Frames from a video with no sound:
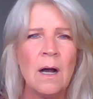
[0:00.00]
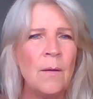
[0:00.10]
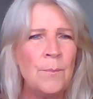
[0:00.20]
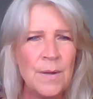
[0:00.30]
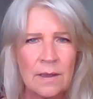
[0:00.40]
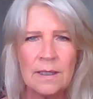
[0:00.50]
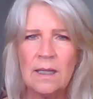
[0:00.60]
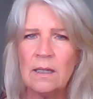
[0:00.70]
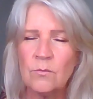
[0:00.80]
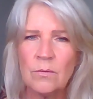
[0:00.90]

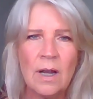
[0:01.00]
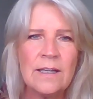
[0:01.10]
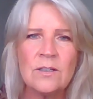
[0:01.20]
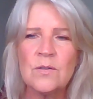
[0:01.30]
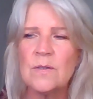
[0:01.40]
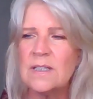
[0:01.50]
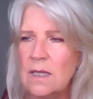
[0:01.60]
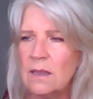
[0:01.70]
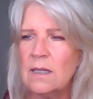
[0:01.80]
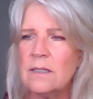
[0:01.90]
ability and right to
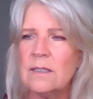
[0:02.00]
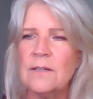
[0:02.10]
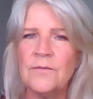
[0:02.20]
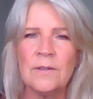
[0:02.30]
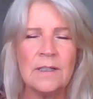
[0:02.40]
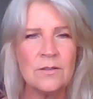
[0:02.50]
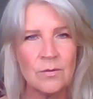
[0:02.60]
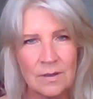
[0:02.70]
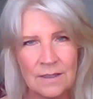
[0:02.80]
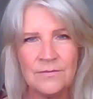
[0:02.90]
see things differently,
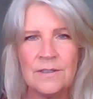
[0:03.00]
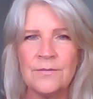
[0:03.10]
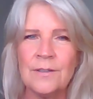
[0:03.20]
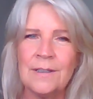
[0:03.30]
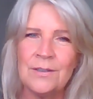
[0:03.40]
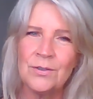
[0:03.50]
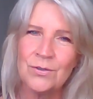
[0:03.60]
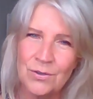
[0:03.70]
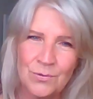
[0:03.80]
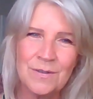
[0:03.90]
to live differently, to
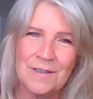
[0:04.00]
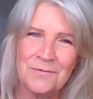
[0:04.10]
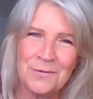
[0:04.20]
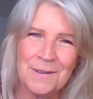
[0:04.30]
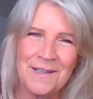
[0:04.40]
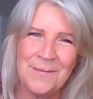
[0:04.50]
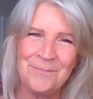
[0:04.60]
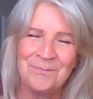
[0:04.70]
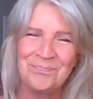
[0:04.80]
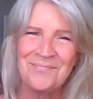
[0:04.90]
choose differently.
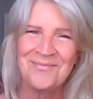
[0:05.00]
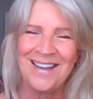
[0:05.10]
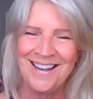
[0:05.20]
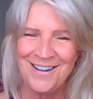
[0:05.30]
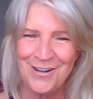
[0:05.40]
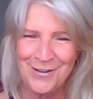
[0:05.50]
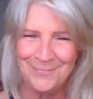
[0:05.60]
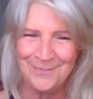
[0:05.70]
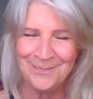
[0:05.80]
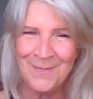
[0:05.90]

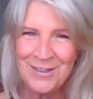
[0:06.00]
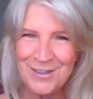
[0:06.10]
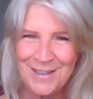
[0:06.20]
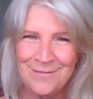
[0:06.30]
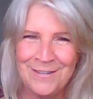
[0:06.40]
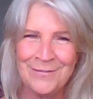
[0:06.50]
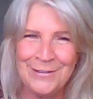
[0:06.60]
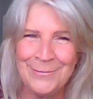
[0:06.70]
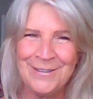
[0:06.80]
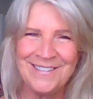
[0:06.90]
Uh, much love,
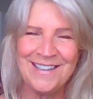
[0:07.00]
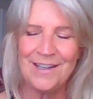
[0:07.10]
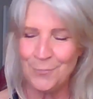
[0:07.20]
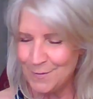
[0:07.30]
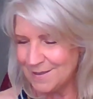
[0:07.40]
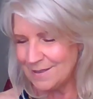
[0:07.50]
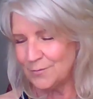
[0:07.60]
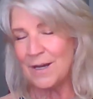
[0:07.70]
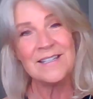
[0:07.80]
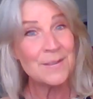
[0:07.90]
everyone. It was
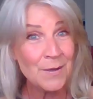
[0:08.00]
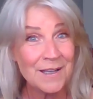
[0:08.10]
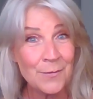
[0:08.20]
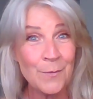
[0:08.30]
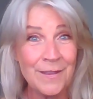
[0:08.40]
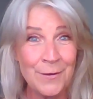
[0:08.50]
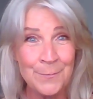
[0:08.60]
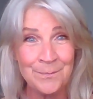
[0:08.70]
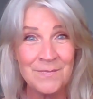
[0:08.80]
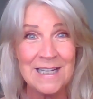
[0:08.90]
great speaking with you.
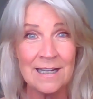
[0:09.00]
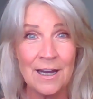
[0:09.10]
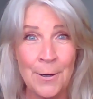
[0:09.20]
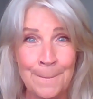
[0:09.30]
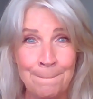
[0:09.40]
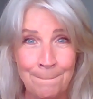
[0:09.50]
Take care.